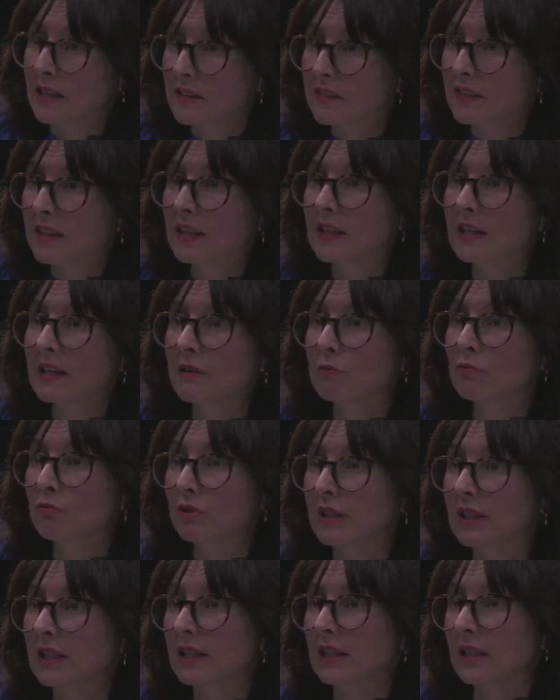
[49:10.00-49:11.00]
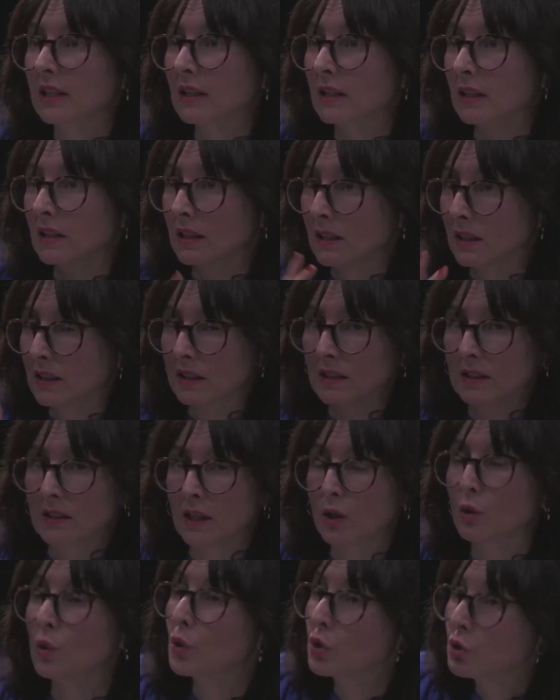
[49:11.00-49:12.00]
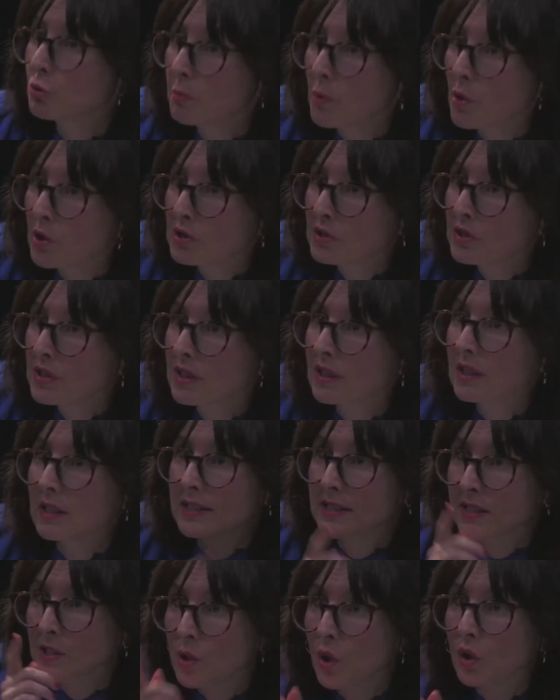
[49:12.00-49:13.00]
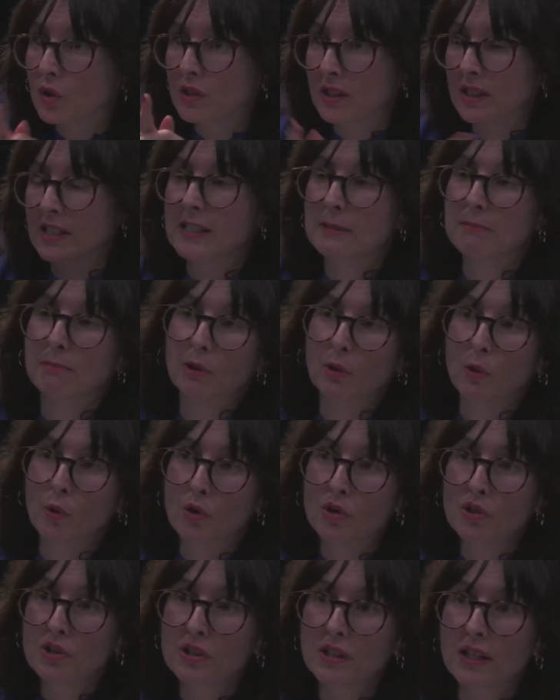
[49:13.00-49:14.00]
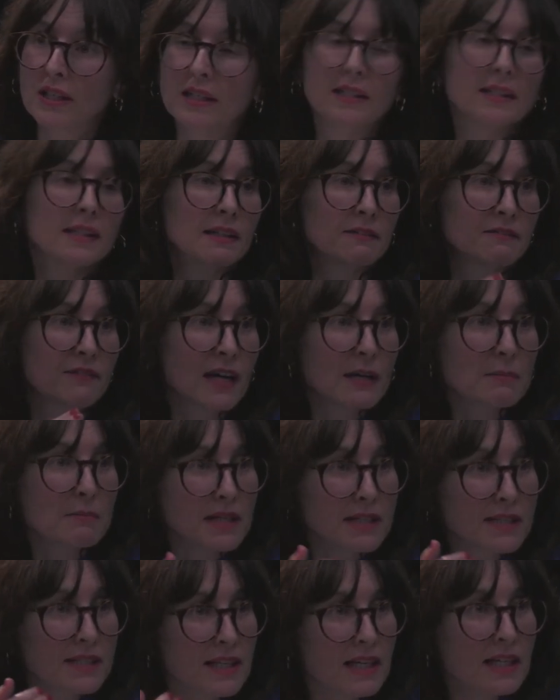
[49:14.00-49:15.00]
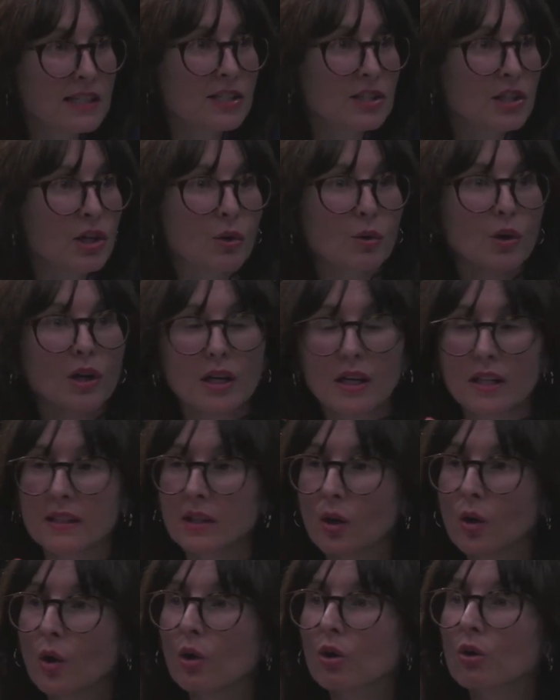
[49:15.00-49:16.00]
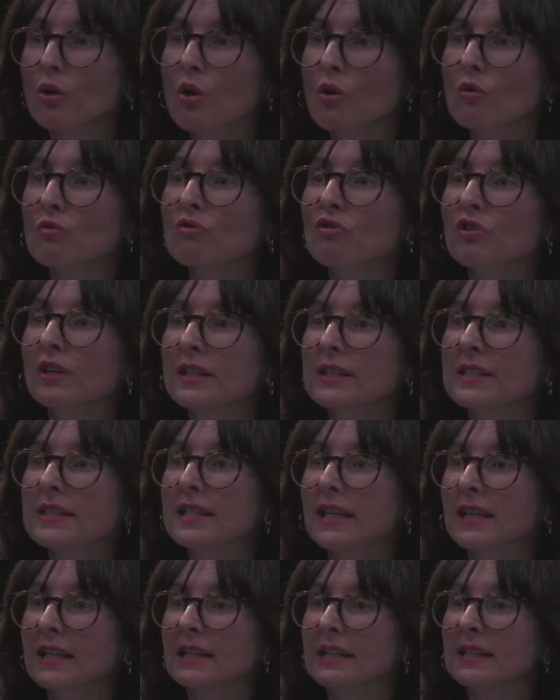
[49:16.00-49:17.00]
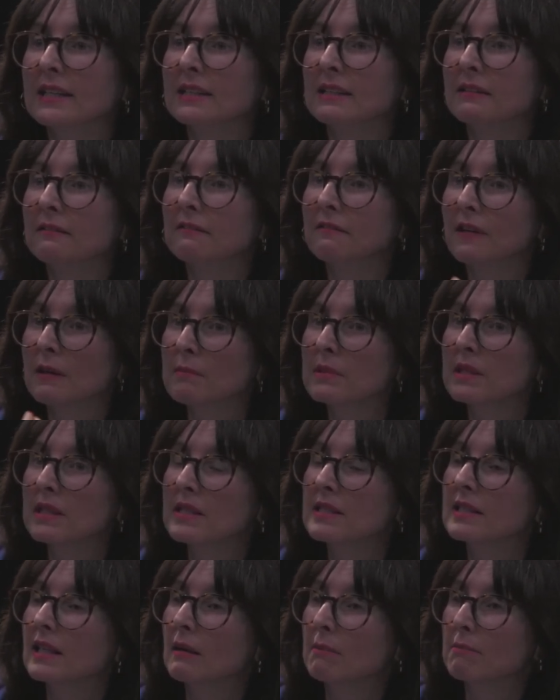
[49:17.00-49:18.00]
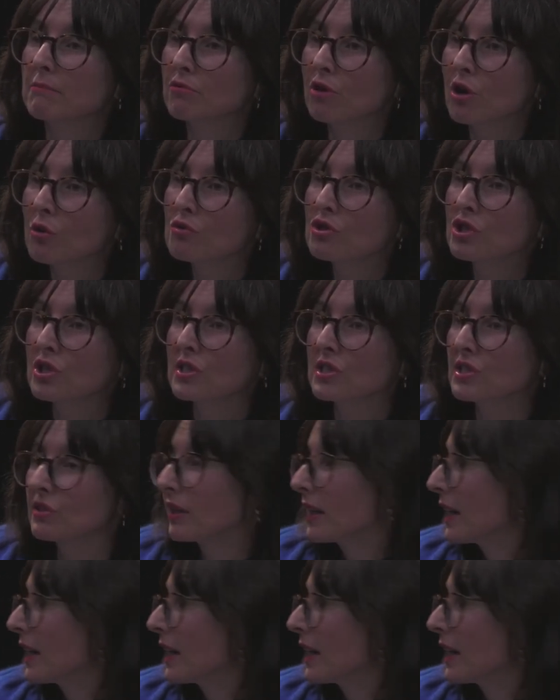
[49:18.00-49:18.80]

I think, really a good point. It's not explored. And if I may say so, the whole conference and the feminist approaches to